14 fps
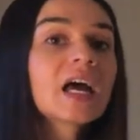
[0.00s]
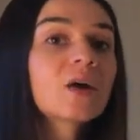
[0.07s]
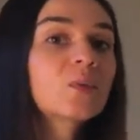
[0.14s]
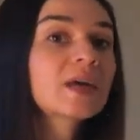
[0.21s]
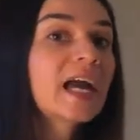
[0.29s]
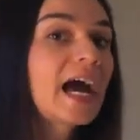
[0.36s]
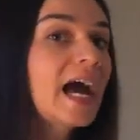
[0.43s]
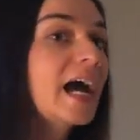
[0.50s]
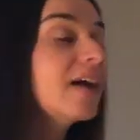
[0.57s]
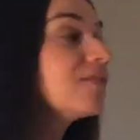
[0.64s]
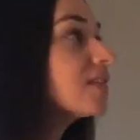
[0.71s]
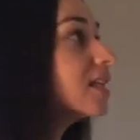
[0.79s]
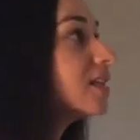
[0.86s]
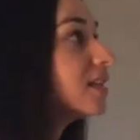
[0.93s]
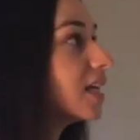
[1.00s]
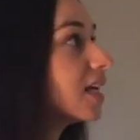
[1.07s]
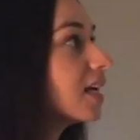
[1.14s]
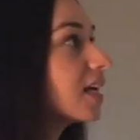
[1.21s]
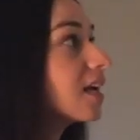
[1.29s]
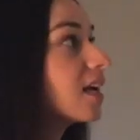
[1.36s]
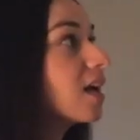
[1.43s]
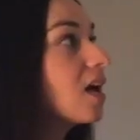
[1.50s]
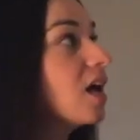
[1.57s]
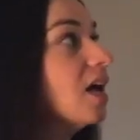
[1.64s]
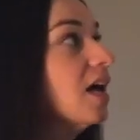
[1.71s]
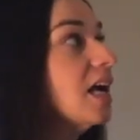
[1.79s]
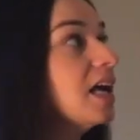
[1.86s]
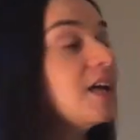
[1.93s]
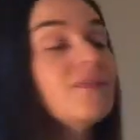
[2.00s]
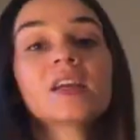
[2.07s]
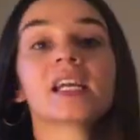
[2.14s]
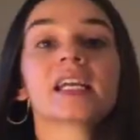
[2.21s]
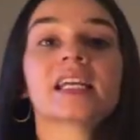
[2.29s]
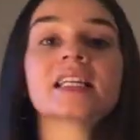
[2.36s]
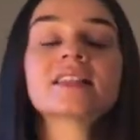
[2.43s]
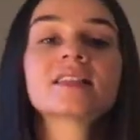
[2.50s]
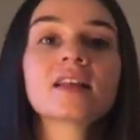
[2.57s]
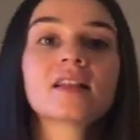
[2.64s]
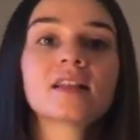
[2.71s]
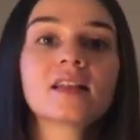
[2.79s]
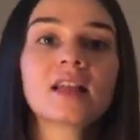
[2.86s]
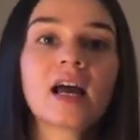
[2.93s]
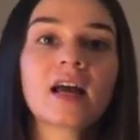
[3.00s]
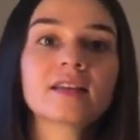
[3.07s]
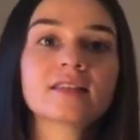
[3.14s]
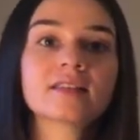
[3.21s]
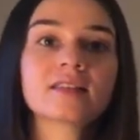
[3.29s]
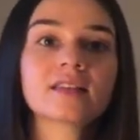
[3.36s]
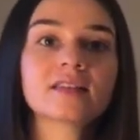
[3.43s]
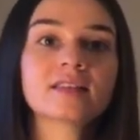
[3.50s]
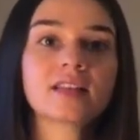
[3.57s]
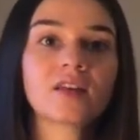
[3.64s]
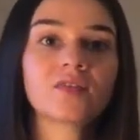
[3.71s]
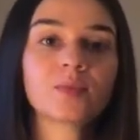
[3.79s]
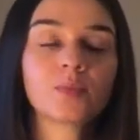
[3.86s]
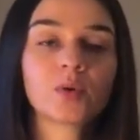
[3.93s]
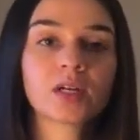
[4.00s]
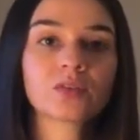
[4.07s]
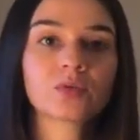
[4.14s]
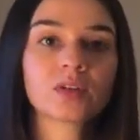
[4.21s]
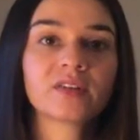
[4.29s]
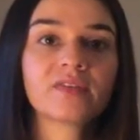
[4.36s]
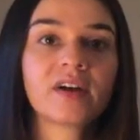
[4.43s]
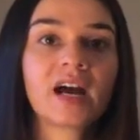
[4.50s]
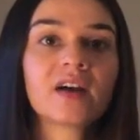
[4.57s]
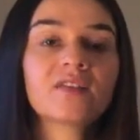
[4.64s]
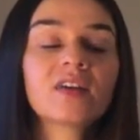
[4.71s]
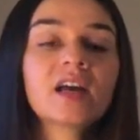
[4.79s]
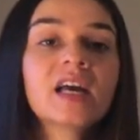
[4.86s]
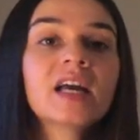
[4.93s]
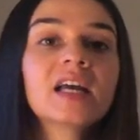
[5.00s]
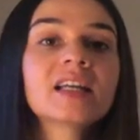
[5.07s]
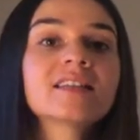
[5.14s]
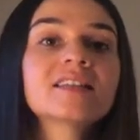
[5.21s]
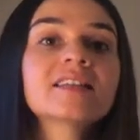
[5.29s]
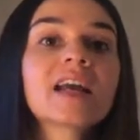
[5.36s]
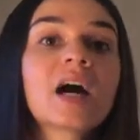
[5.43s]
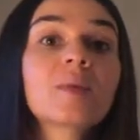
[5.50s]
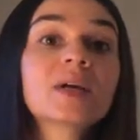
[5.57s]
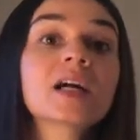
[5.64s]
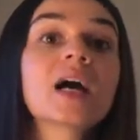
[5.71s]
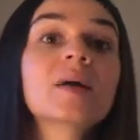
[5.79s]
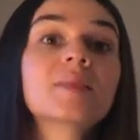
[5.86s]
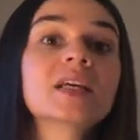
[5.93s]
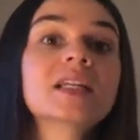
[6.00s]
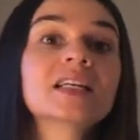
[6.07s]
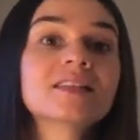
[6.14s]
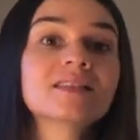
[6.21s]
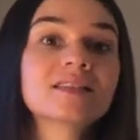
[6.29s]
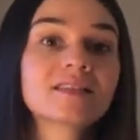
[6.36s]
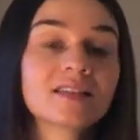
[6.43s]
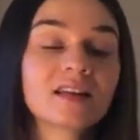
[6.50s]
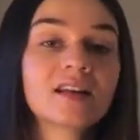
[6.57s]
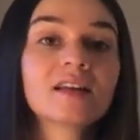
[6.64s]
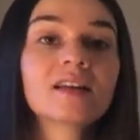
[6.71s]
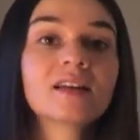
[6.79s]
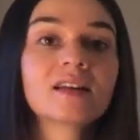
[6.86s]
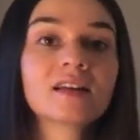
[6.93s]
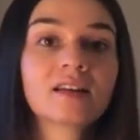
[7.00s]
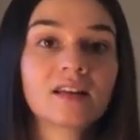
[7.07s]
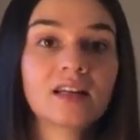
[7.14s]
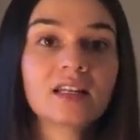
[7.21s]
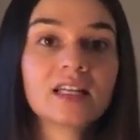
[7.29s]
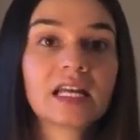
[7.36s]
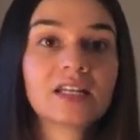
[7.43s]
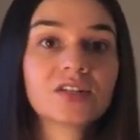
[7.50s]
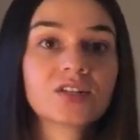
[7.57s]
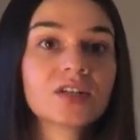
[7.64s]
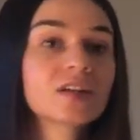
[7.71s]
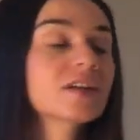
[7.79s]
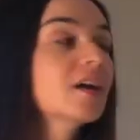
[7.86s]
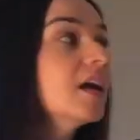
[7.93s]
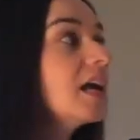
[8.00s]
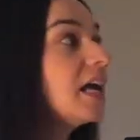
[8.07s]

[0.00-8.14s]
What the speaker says: And we have to think if it gets less than 7.35, it's now becoming acidic in nature.